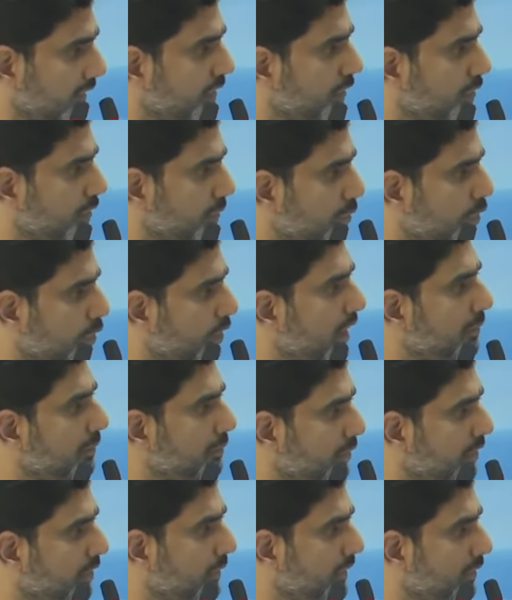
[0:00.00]
into
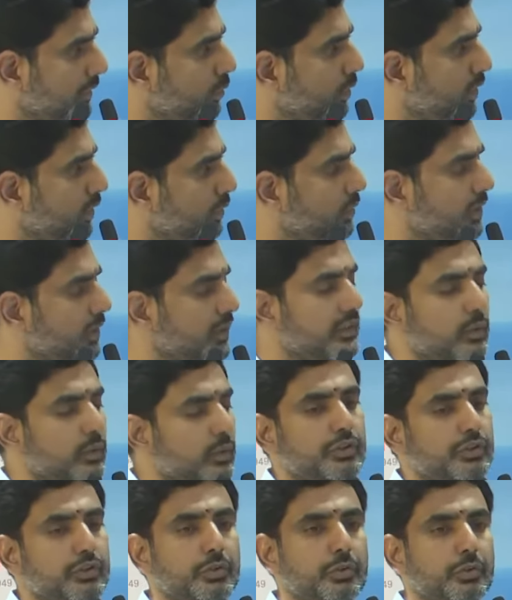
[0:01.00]
Bhogapuram and what work they
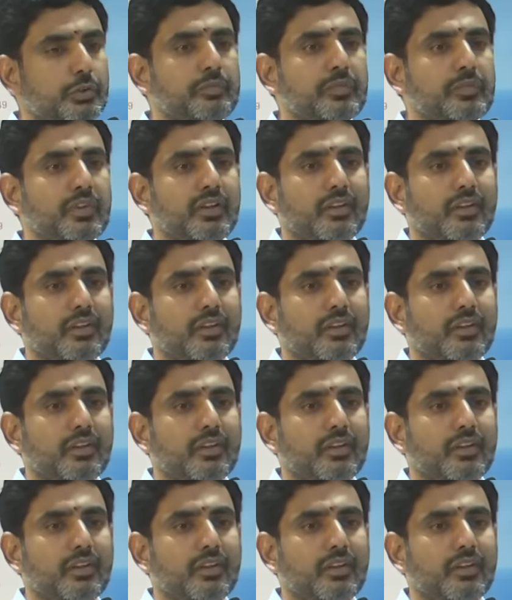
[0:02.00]
want to do.